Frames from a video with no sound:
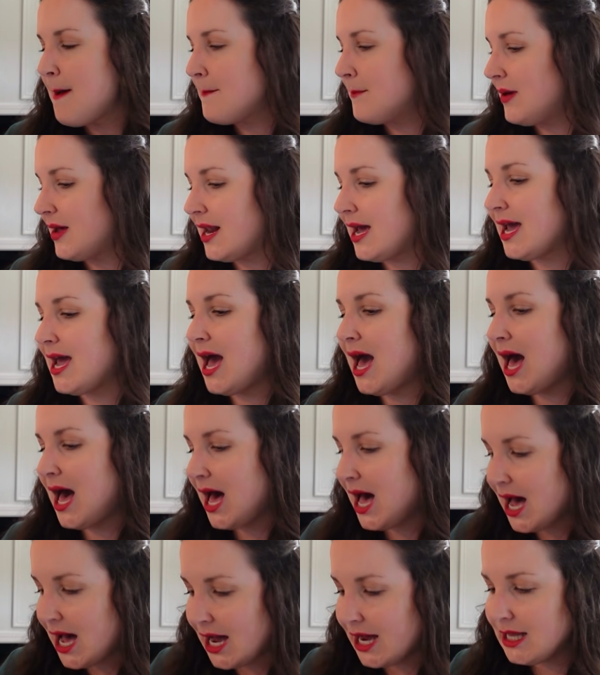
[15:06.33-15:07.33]
but I
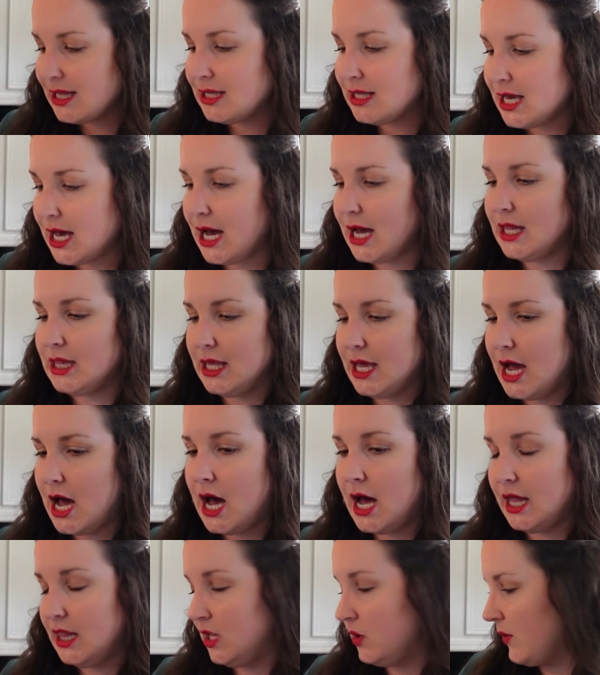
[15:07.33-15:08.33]
highly, highly,
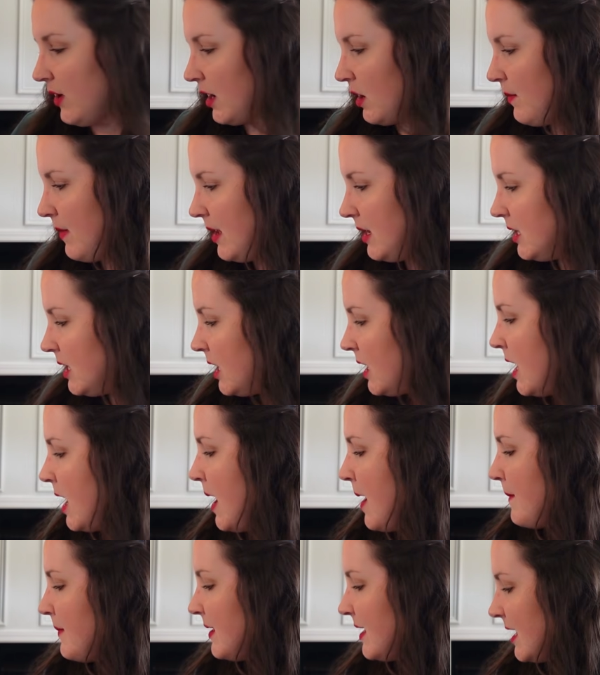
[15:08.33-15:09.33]
highly recommend
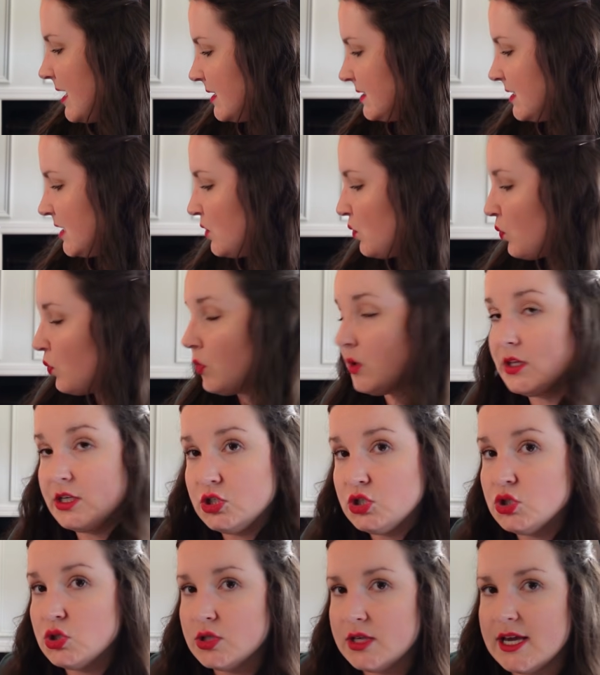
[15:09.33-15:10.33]
it because it
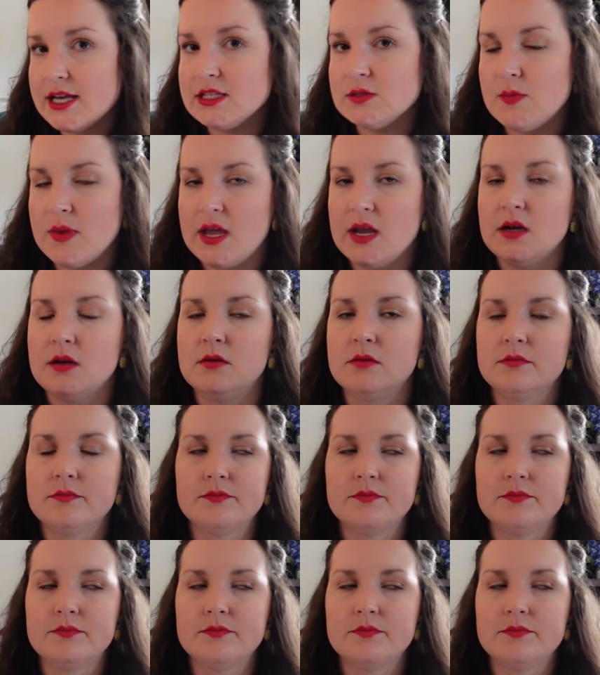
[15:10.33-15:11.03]
really truly has made